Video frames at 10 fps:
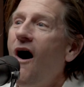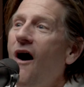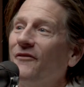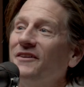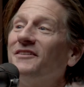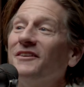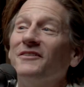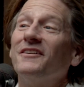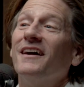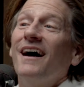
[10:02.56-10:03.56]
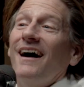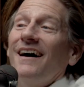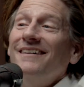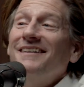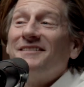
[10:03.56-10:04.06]
oh, this is
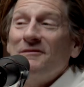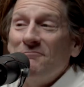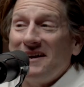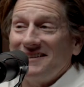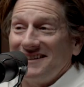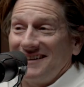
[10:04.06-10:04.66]
this is amazing.